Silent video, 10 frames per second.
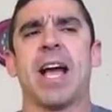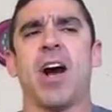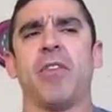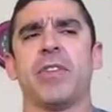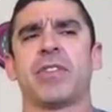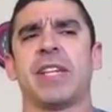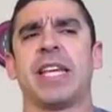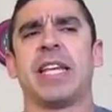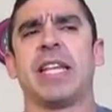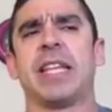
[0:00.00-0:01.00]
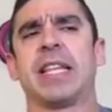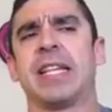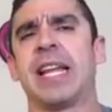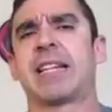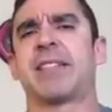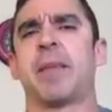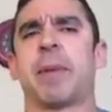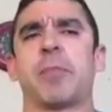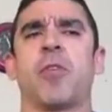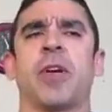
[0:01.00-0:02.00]
Obviously, the next tip
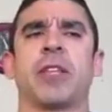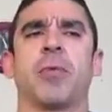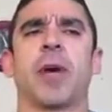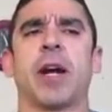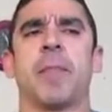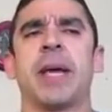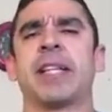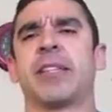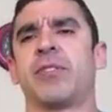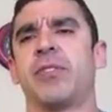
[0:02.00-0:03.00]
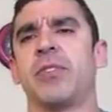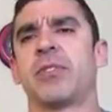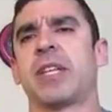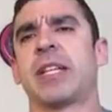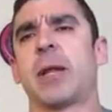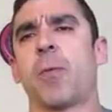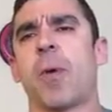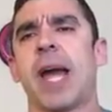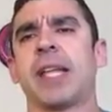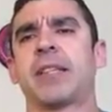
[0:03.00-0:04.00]
I'm going to recommend is using the
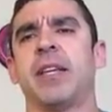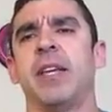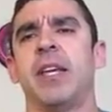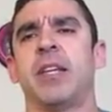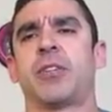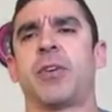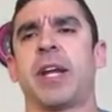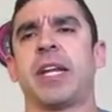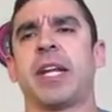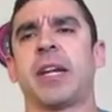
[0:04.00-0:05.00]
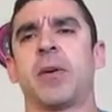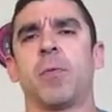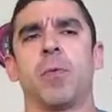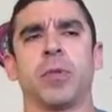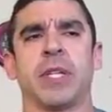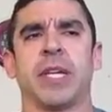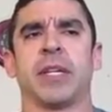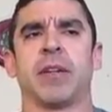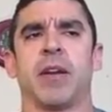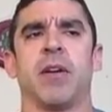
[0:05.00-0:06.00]
right training
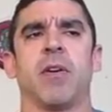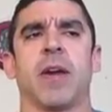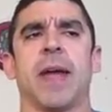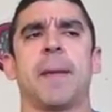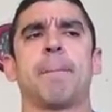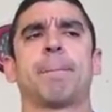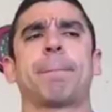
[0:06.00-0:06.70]
routine, okay?